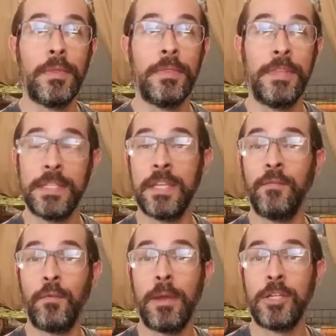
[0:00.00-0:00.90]
this
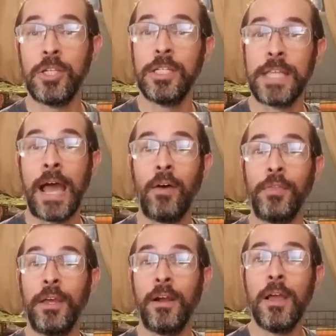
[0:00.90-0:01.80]
information is out
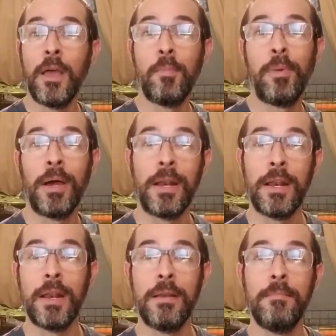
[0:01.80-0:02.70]
there, but
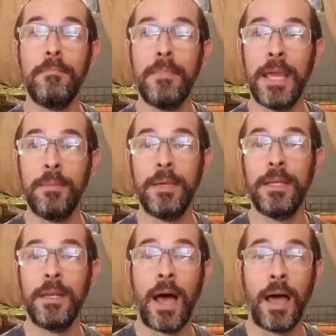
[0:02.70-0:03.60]
maybe
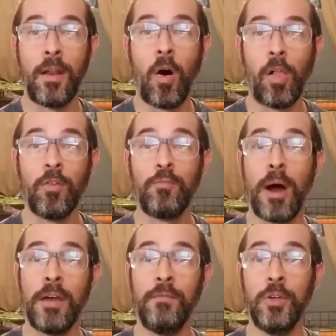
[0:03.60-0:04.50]
not all of
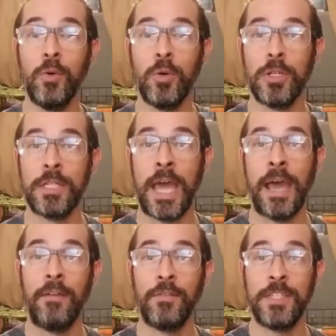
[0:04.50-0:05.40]
my viewers
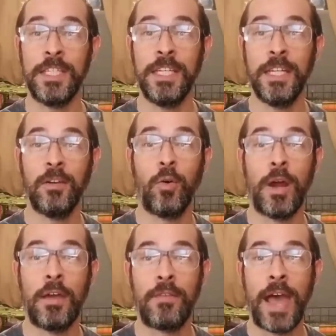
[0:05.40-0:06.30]
have seen it or
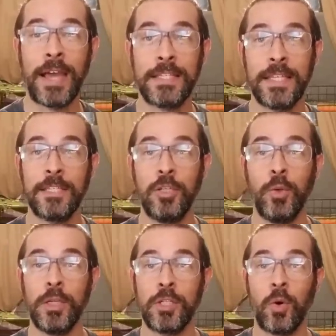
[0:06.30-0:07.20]
have access
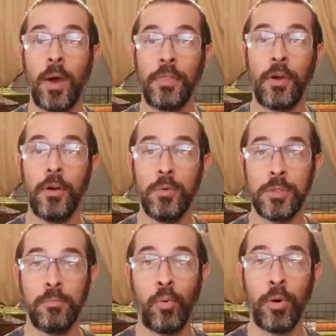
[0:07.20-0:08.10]
to it, so I thought it was
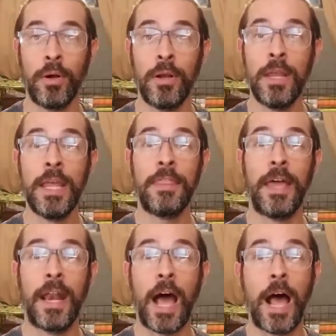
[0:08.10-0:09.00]
important
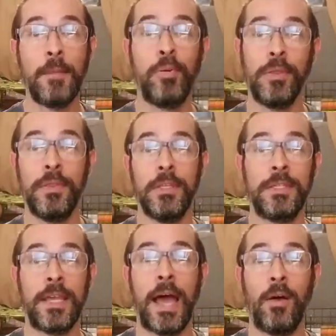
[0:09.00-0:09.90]
that I put
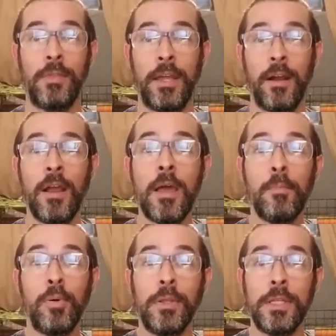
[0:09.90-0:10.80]
this out there,
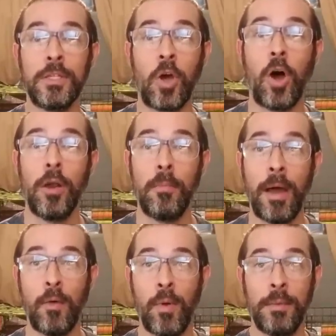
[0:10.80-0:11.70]
put this on
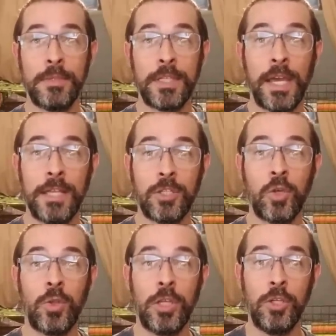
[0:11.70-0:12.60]
my website
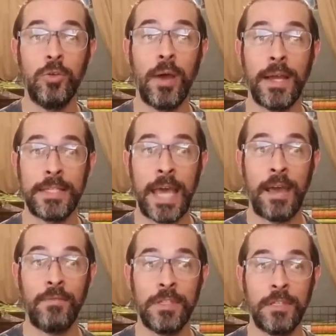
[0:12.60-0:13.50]
so that you guys
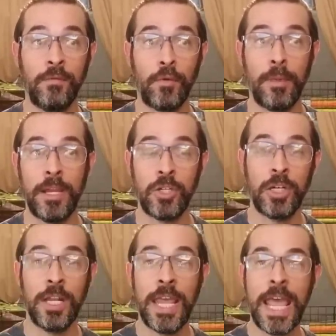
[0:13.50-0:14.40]
have this
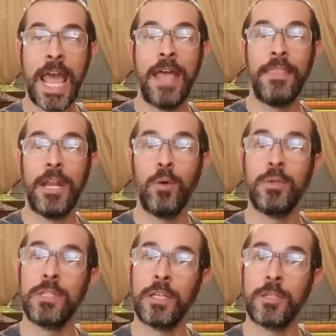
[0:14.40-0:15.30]
information and that it
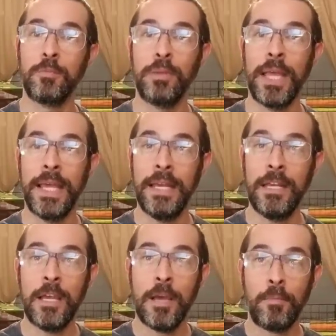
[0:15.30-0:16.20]
was
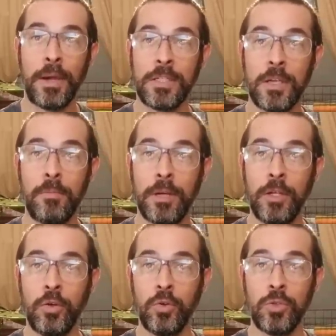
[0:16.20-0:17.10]
explained by somebody
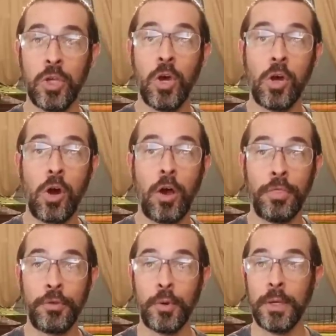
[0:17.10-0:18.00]
who's gone
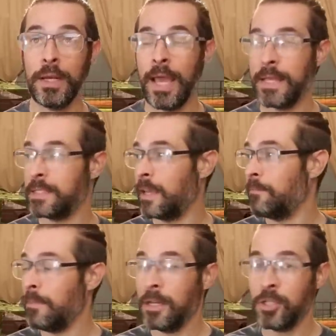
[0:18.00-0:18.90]
through it. As
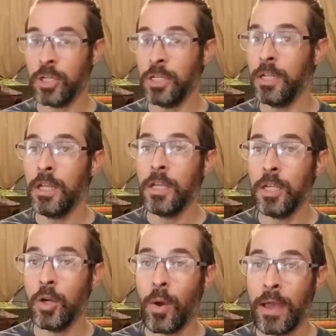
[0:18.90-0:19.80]
I've mentioned,
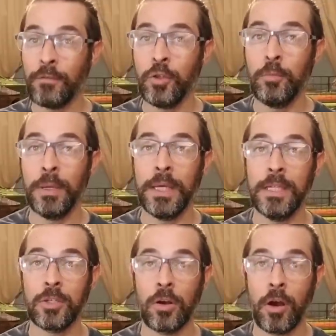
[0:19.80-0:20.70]
you know, I have two
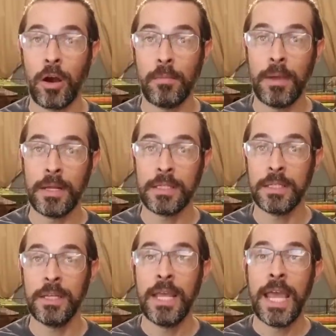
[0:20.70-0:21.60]
piggies on heart
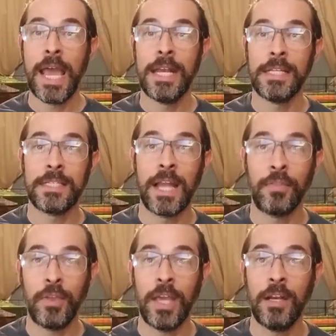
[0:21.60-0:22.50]
medicine and it's
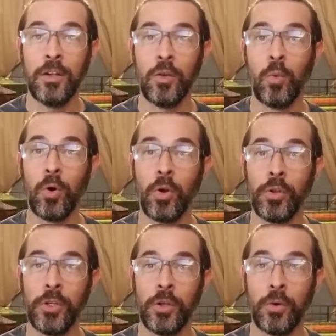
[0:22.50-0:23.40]
not the end of the
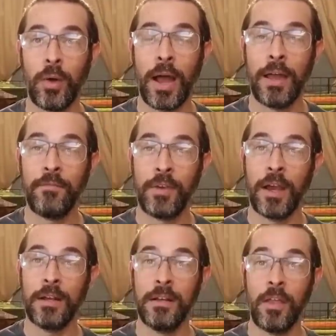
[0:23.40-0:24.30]
world. You know, I've
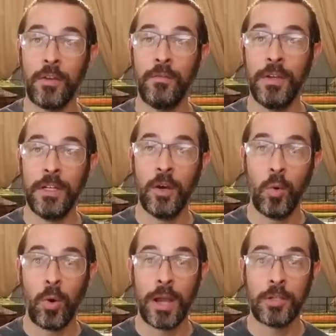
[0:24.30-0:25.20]
got another video
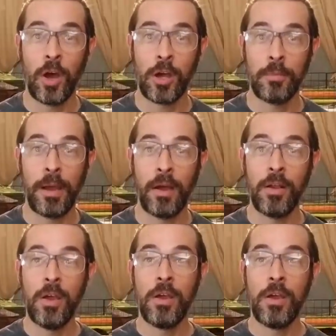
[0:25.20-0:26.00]
where I talk about